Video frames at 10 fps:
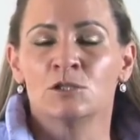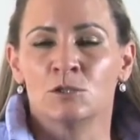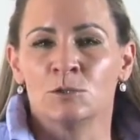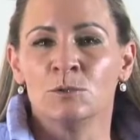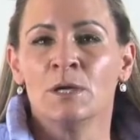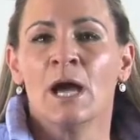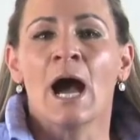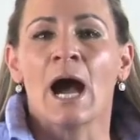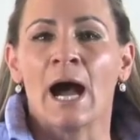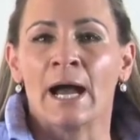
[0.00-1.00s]
to
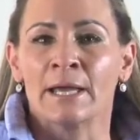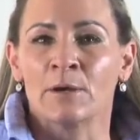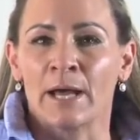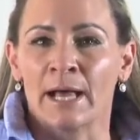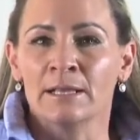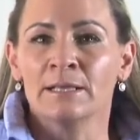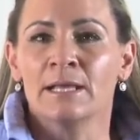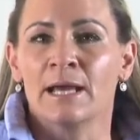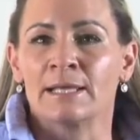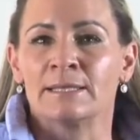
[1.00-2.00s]
iol
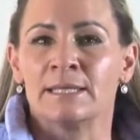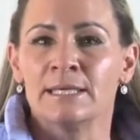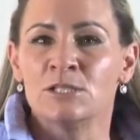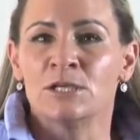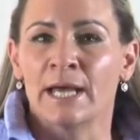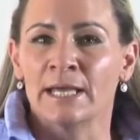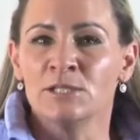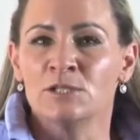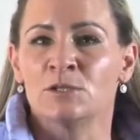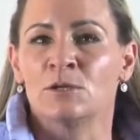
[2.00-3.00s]
at
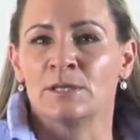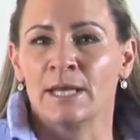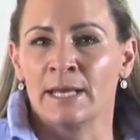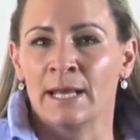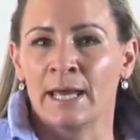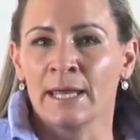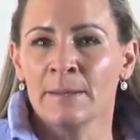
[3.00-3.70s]
tgh.na